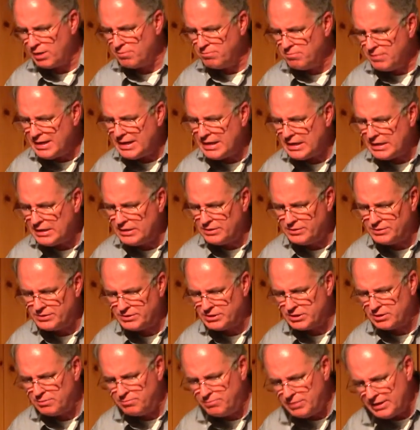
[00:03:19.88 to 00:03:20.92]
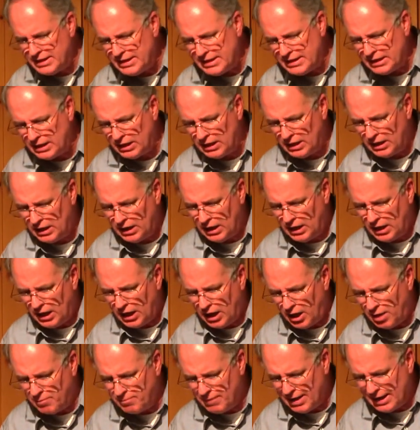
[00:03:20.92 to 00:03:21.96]
it means to be
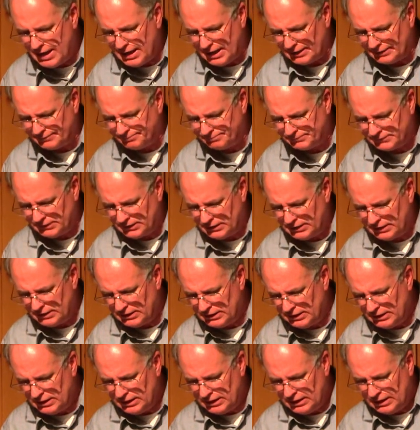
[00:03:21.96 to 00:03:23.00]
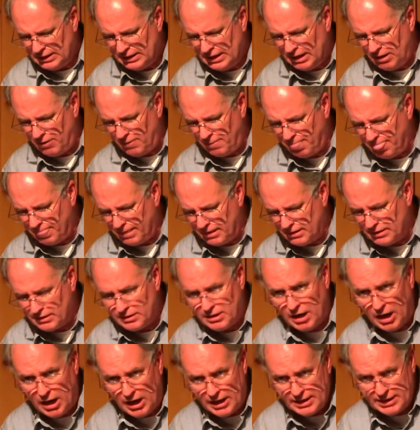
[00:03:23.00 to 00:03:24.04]
a man. Now,
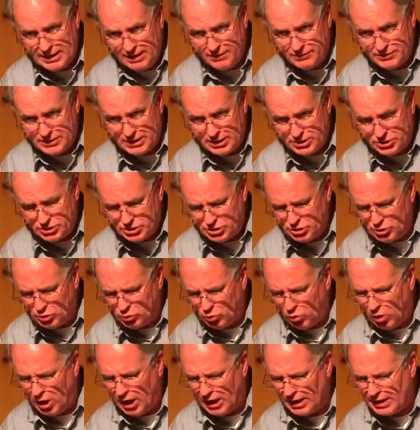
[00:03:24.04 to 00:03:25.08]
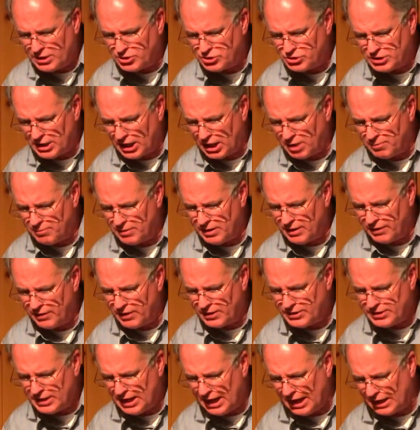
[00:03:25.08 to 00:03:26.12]
God gives these two qualities, gentlemen, in
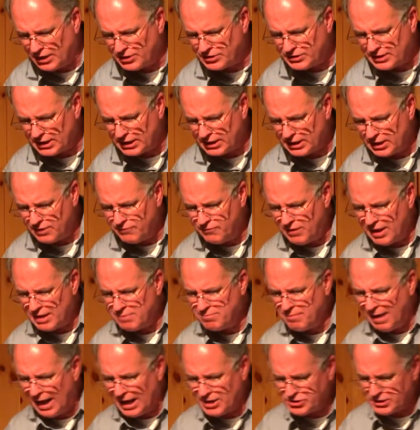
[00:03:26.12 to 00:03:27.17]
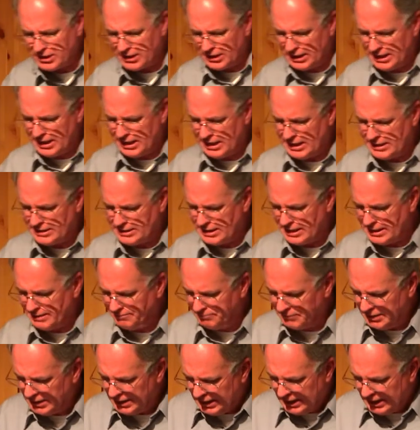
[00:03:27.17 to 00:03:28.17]
the text that convey masculinity